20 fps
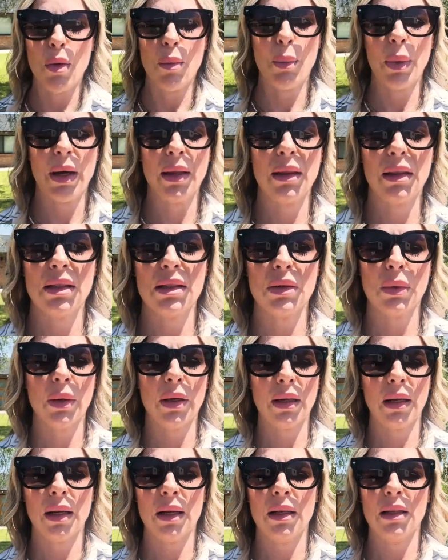but this
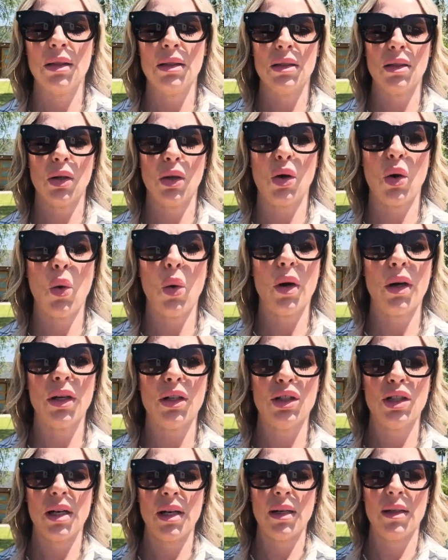one is
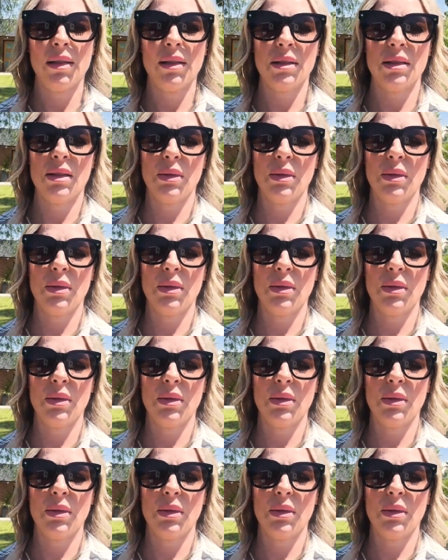gorgeous.